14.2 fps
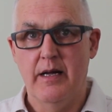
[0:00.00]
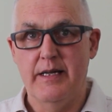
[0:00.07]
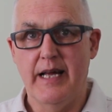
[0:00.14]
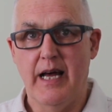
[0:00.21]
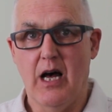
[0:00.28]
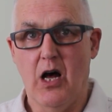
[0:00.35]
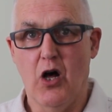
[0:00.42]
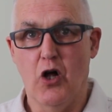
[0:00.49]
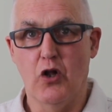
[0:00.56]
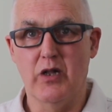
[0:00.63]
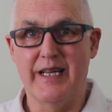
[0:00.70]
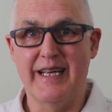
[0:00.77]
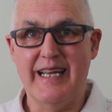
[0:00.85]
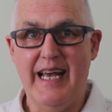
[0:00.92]
Now I'll
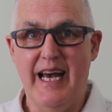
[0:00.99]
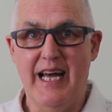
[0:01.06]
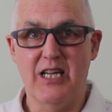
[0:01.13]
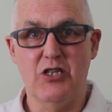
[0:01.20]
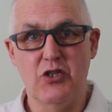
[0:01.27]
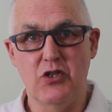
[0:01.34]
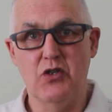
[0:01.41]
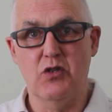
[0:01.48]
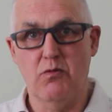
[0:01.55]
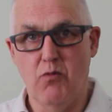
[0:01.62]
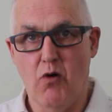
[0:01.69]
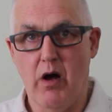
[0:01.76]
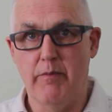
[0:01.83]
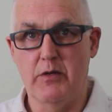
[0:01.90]
link how to choose the
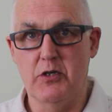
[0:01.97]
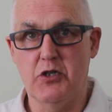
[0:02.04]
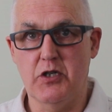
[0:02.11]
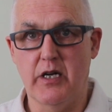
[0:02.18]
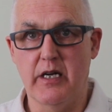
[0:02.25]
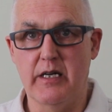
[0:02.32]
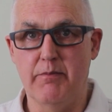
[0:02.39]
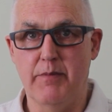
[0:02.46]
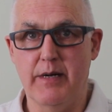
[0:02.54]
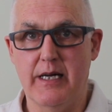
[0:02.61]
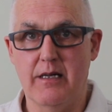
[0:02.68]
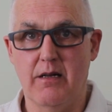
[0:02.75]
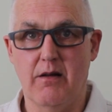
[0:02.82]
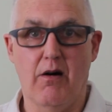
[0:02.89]
right machine,
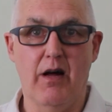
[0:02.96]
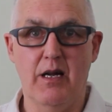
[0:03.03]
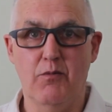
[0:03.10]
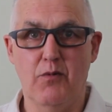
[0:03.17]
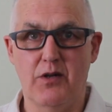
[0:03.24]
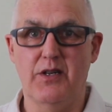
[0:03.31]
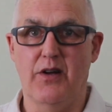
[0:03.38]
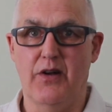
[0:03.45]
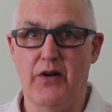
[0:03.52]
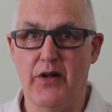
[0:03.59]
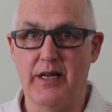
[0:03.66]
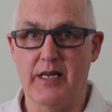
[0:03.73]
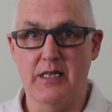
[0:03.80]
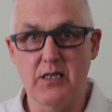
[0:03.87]
but I don't want you
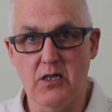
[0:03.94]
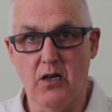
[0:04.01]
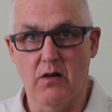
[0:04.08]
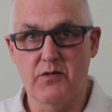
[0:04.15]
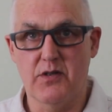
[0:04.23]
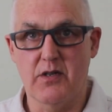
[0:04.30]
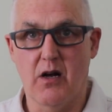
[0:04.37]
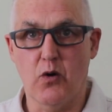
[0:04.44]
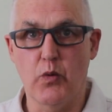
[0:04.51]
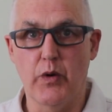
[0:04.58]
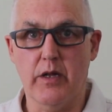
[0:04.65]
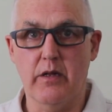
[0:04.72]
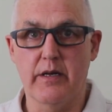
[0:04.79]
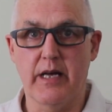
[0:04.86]
hurting yourself, so I'll
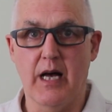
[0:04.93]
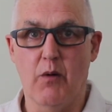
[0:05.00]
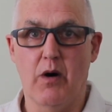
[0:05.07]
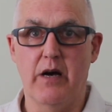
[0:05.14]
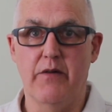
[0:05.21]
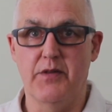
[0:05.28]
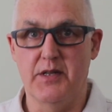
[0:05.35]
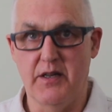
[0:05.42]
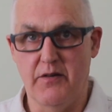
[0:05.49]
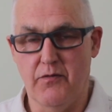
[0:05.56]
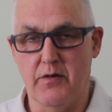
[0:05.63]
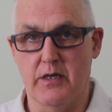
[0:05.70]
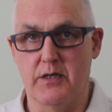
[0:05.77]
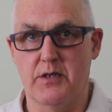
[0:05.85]
quickly go over the
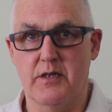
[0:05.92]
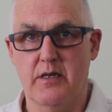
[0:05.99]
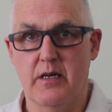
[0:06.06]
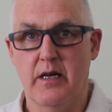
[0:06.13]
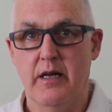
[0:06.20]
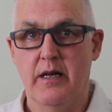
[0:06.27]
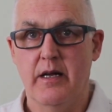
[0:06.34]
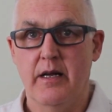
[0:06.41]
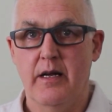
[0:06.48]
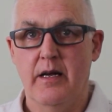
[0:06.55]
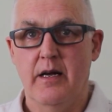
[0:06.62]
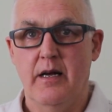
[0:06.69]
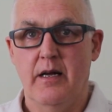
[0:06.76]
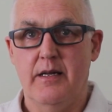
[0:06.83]
difference.
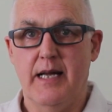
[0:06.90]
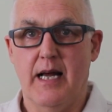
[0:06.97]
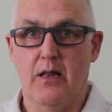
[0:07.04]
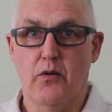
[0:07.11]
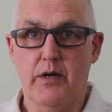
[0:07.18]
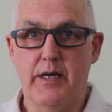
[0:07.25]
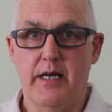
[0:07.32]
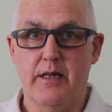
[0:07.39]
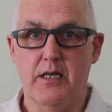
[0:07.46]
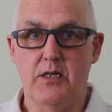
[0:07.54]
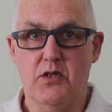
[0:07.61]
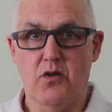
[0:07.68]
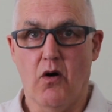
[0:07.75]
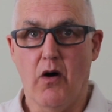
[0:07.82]
Now looking at
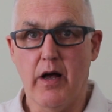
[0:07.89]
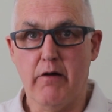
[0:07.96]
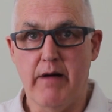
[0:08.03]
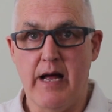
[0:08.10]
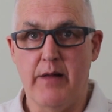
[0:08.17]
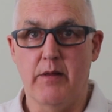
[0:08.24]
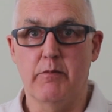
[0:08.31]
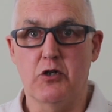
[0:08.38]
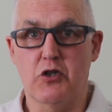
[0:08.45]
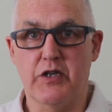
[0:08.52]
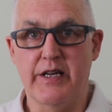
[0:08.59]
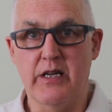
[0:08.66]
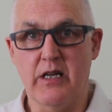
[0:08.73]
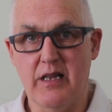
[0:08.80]
this diagram, the
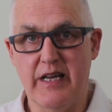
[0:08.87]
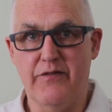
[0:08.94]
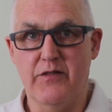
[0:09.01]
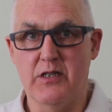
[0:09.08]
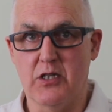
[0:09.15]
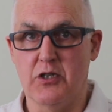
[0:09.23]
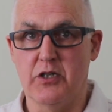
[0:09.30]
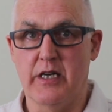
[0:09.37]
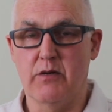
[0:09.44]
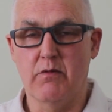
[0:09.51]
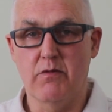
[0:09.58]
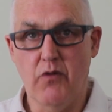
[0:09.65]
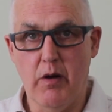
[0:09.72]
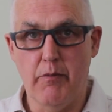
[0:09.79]
machine on the left is a
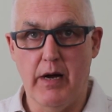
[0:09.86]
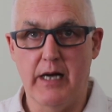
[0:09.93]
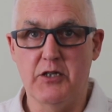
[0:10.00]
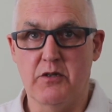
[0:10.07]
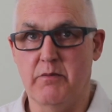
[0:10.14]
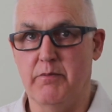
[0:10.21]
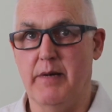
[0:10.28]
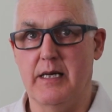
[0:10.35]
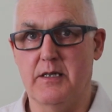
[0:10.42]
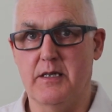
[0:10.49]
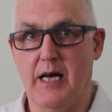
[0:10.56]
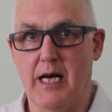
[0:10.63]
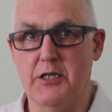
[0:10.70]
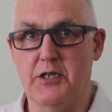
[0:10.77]
genuine vibration
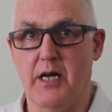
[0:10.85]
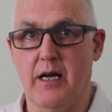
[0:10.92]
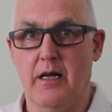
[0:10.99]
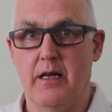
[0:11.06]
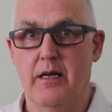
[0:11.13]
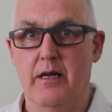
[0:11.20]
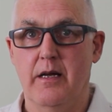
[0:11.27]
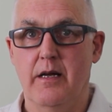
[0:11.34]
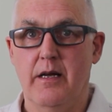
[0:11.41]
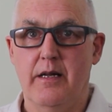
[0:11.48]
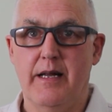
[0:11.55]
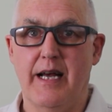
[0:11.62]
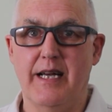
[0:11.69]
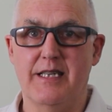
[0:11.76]
massager.
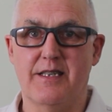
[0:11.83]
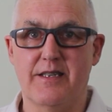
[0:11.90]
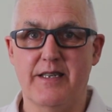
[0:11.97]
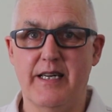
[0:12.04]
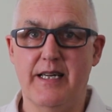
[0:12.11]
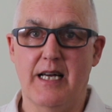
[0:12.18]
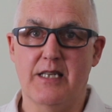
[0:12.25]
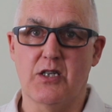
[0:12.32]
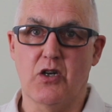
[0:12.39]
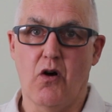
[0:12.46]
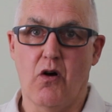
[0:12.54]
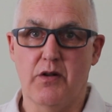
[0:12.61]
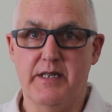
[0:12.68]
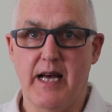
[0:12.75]
Now you see it has a
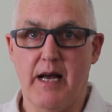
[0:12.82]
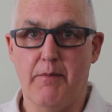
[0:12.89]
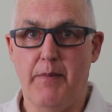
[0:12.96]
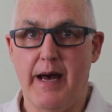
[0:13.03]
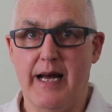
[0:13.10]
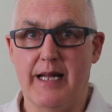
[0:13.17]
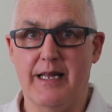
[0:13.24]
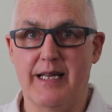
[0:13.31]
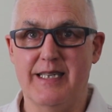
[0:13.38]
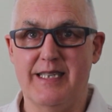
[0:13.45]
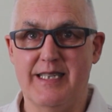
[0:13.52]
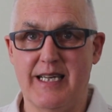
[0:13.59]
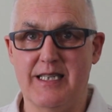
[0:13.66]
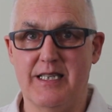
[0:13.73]
contact pad that
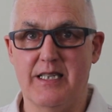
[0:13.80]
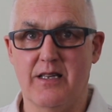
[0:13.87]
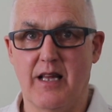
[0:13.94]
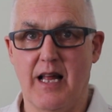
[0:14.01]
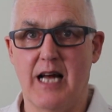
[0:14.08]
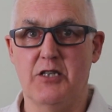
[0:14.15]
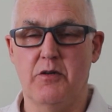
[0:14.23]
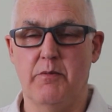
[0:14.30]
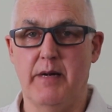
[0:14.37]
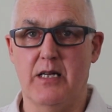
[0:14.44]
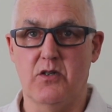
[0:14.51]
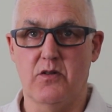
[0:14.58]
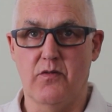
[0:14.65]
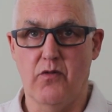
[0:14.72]
sends in large
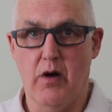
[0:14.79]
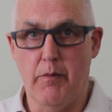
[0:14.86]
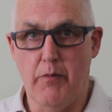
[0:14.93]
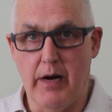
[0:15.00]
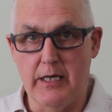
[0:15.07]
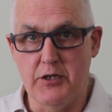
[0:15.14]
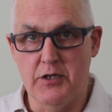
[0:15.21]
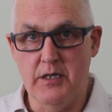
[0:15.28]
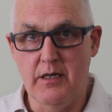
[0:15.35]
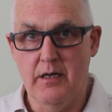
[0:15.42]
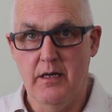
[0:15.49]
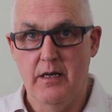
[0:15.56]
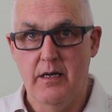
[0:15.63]
amounts of vibration.